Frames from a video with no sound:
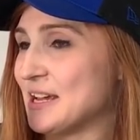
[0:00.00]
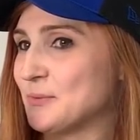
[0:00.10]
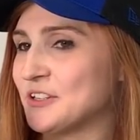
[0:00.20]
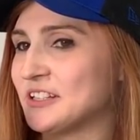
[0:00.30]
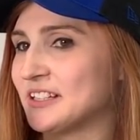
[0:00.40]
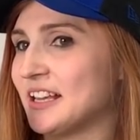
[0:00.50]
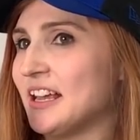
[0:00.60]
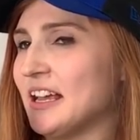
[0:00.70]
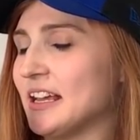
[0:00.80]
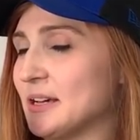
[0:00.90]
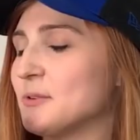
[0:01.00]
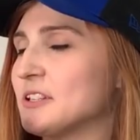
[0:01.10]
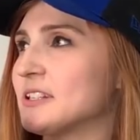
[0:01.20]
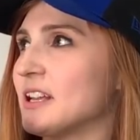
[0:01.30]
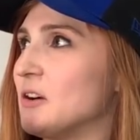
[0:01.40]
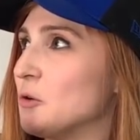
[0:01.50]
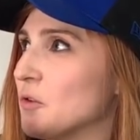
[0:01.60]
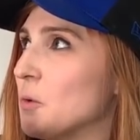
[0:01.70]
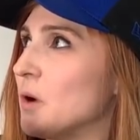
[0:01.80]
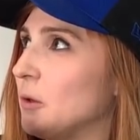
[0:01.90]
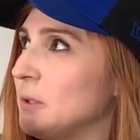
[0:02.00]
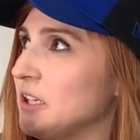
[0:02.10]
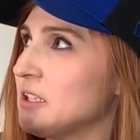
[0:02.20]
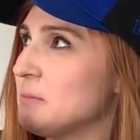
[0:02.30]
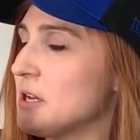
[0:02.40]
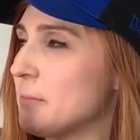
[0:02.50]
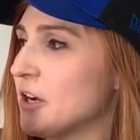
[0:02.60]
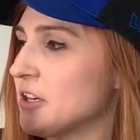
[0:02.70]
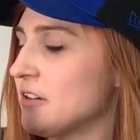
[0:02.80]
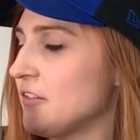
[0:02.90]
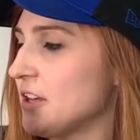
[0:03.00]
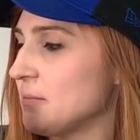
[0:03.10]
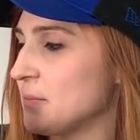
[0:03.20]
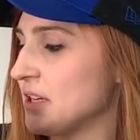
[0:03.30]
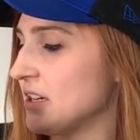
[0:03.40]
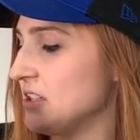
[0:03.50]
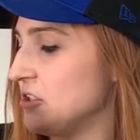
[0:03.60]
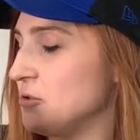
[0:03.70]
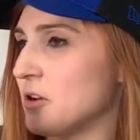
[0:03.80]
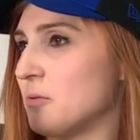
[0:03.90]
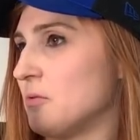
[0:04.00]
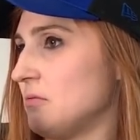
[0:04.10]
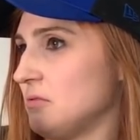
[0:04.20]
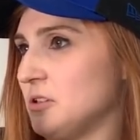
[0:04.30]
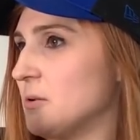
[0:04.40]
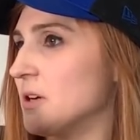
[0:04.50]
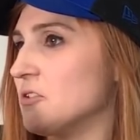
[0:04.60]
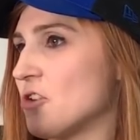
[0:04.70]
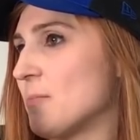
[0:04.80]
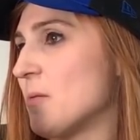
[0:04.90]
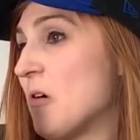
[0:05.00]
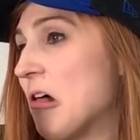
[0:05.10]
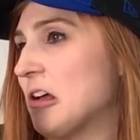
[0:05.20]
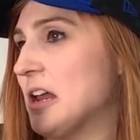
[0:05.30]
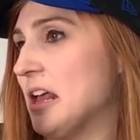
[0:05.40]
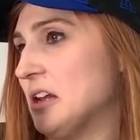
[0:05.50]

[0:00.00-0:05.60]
It was, it was overwhelming to be a part of it, because you don't, you don't want to drop the ball on